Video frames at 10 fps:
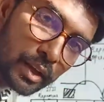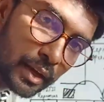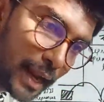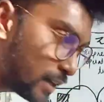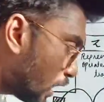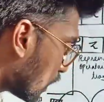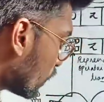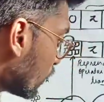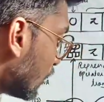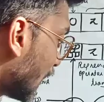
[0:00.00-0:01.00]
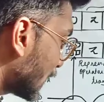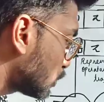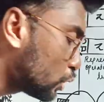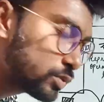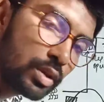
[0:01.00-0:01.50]
Correct now?
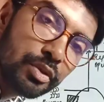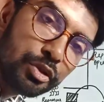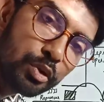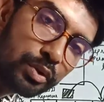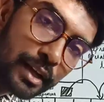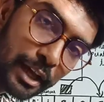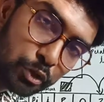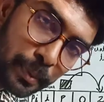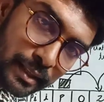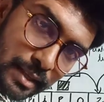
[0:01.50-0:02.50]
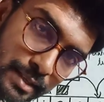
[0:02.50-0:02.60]
Lactose is utilized by the